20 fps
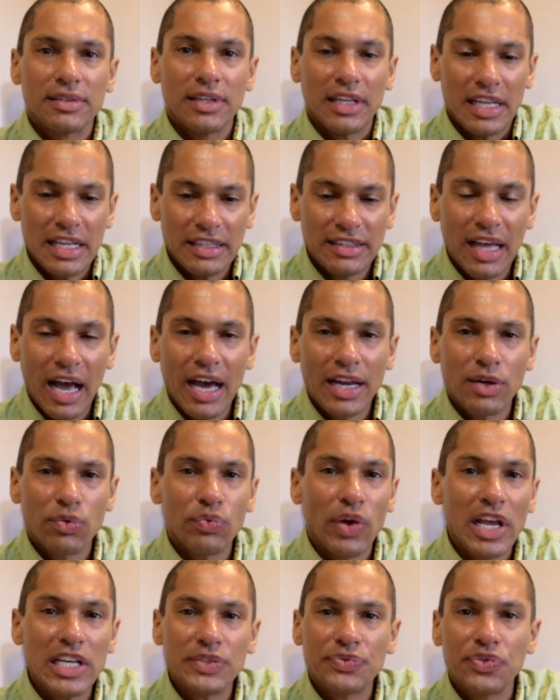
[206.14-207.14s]
He died and
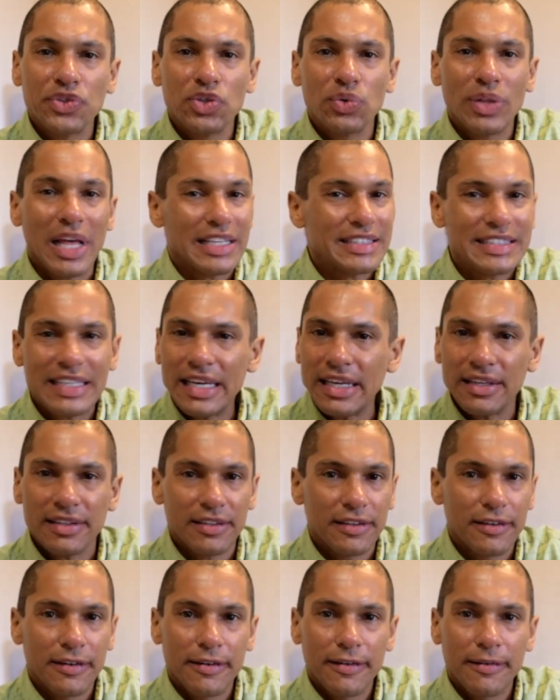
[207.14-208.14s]
raised for you, that's it.
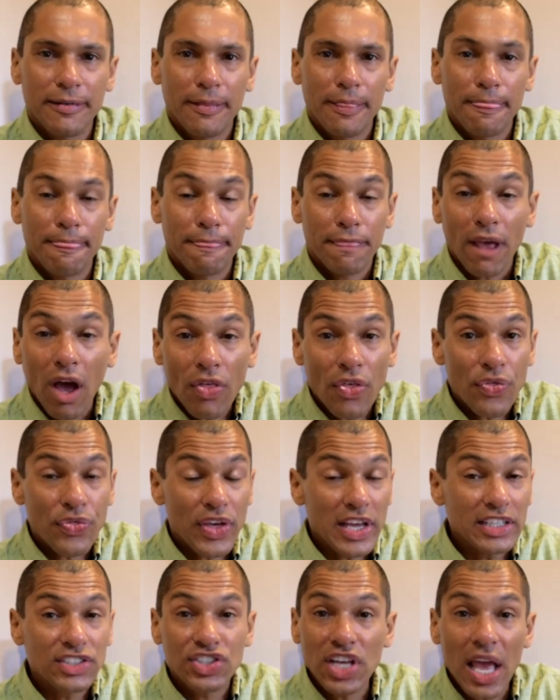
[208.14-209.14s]
The other
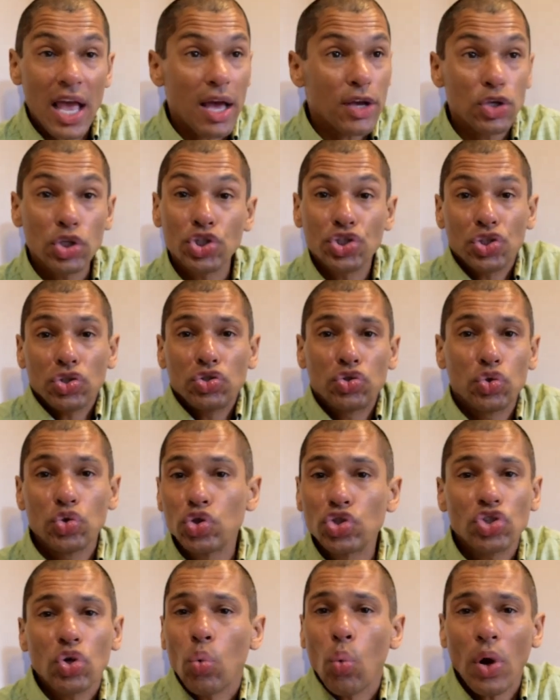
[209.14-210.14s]
things, yeah, you should do. You
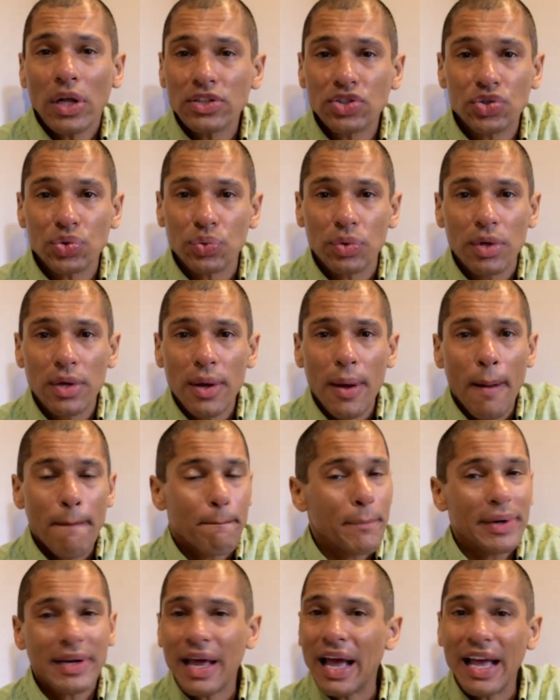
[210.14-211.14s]
should want to.
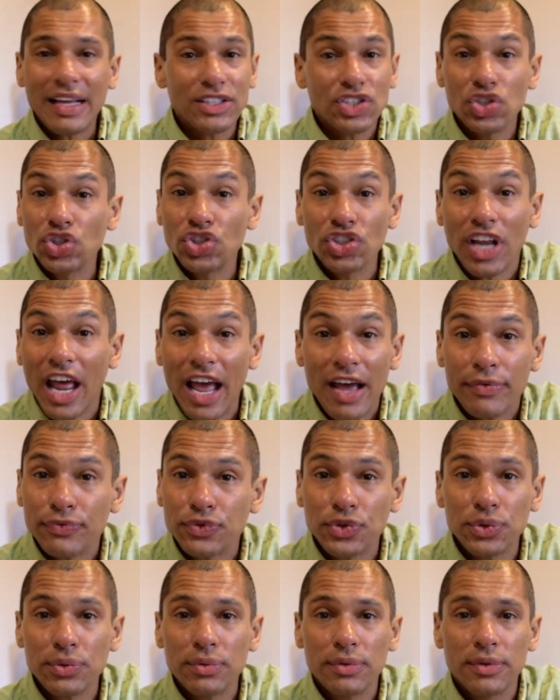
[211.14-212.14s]
But not, you should have
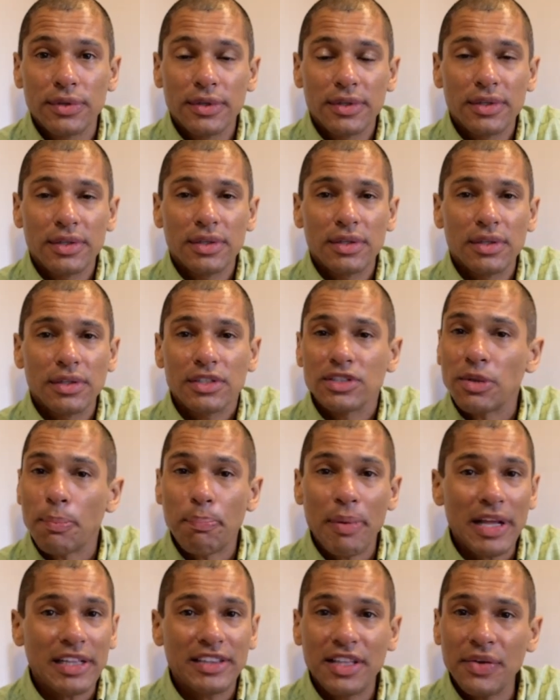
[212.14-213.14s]
to. There's a
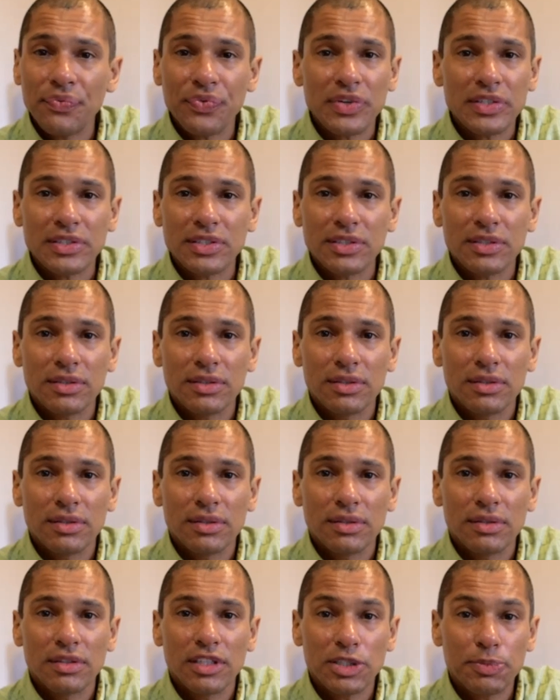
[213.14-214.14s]
big difference.
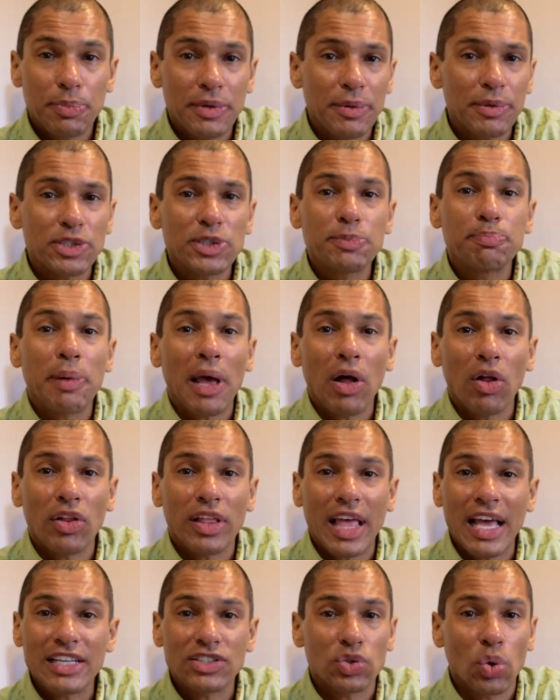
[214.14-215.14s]
There's been a spell
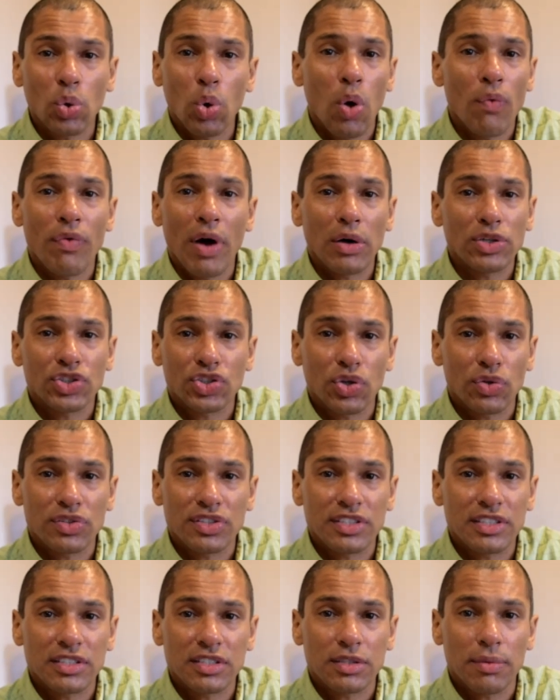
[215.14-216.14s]
cast all over our church
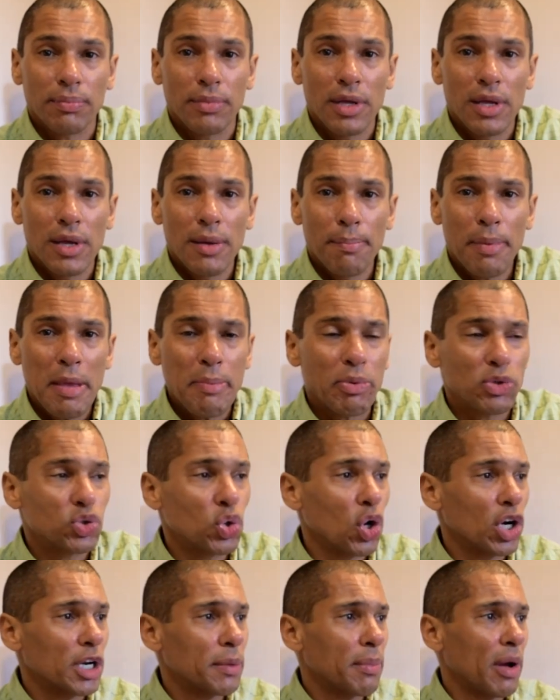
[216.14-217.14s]
system. People
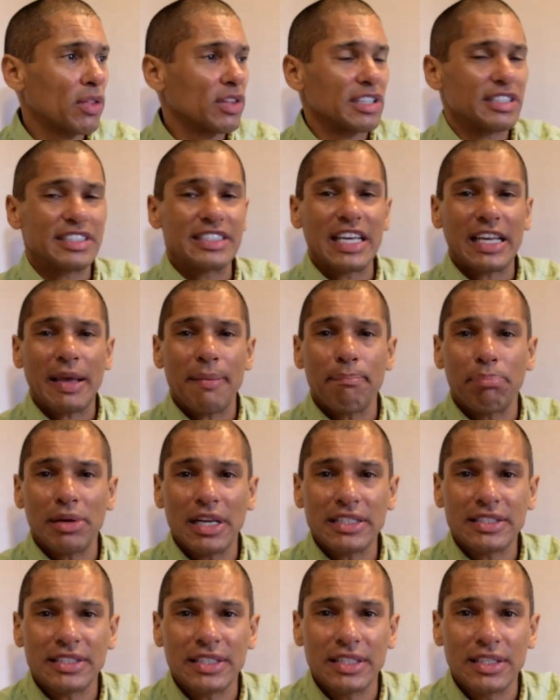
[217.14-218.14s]
talking about the second
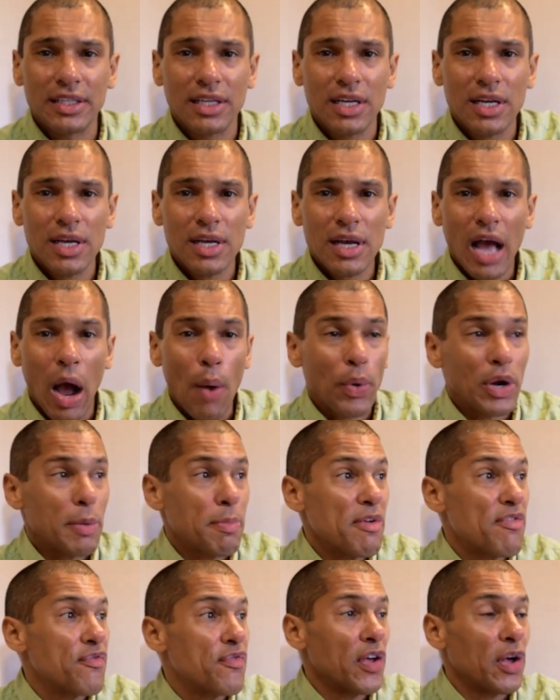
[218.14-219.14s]
blessing. I want to
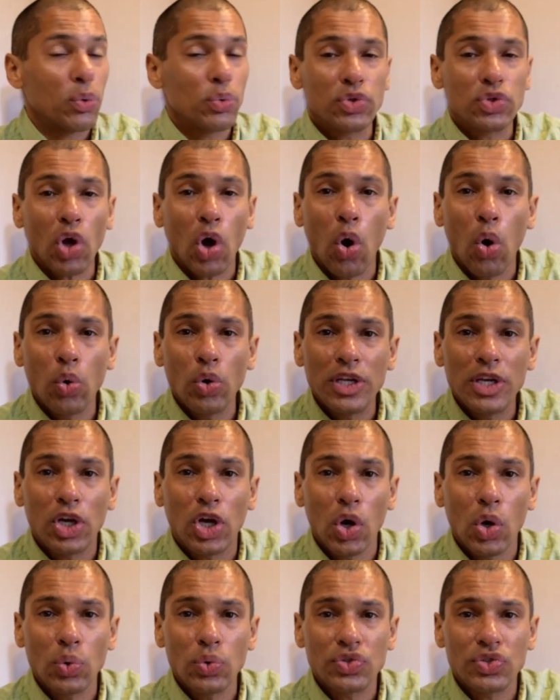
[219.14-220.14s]
be filled with the Holy
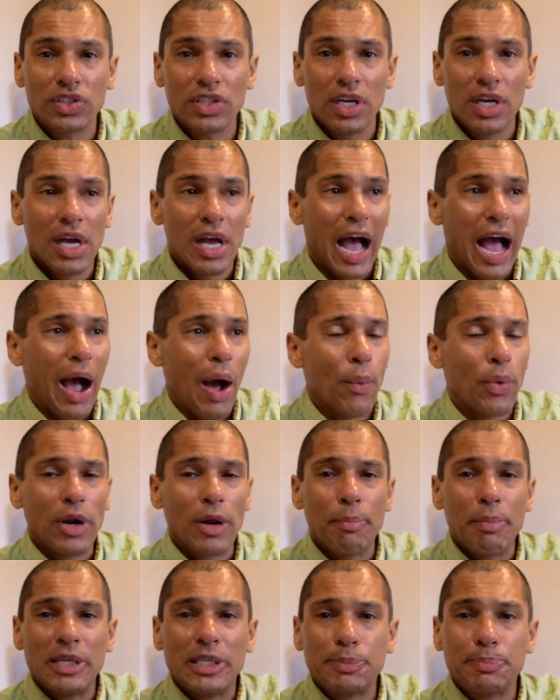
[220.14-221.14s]
Ghost. I want
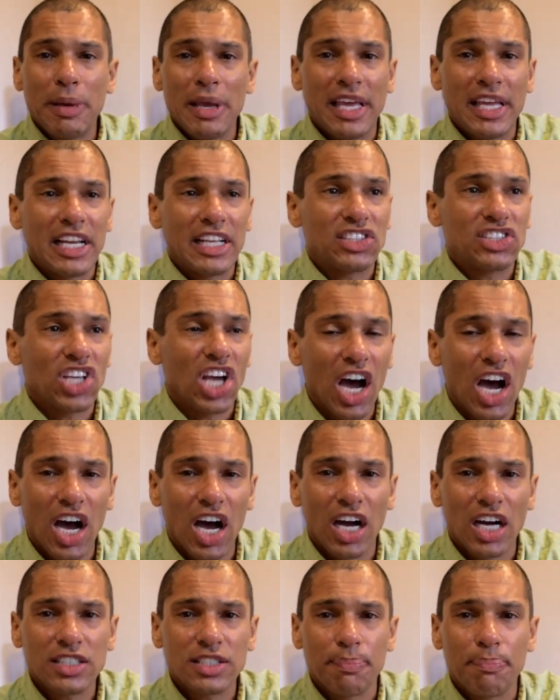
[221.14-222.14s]
to be speaking in
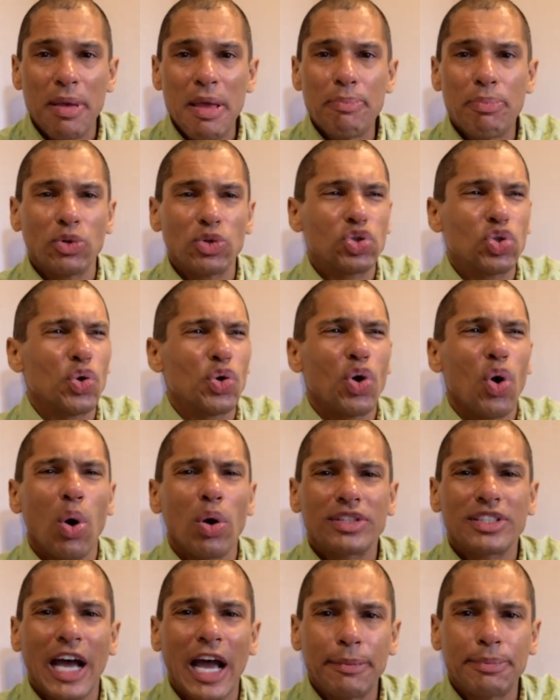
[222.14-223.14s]
tongues, and people doing
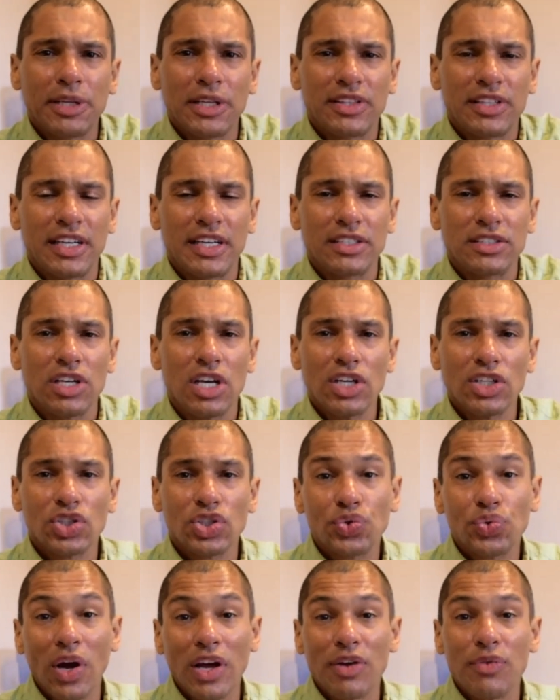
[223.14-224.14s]
all types of things to
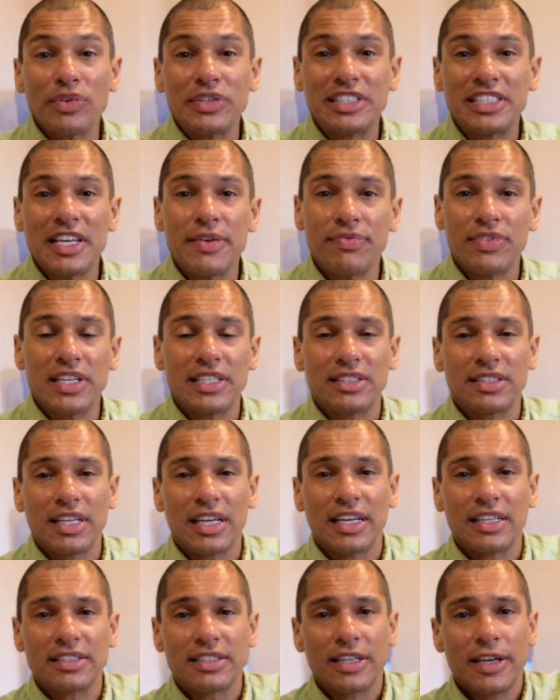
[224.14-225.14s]
try to receive these
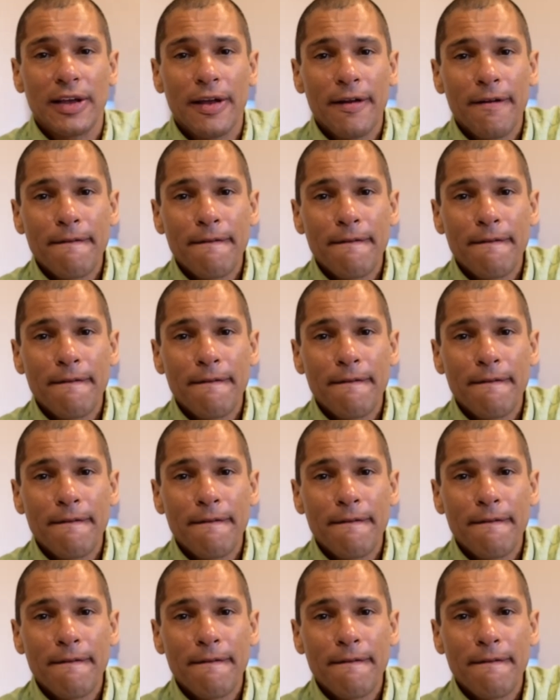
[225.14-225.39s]
things.